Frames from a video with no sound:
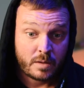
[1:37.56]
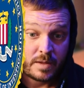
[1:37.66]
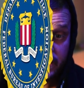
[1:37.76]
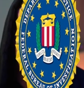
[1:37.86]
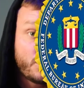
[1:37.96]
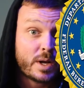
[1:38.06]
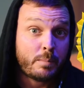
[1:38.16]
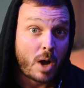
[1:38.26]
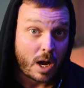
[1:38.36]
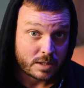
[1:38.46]
They see you get a
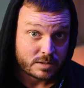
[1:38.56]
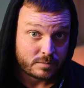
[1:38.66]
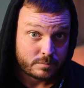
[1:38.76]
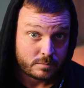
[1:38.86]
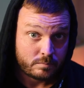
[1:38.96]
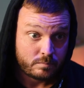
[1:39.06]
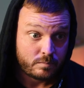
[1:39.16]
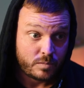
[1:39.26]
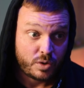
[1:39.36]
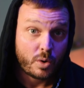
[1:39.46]
box.
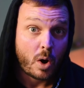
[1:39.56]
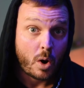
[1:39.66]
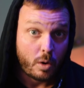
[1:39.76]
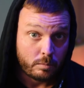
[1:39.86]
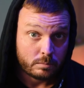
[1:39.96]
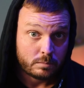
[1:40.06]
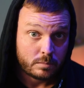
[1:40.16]
You go home.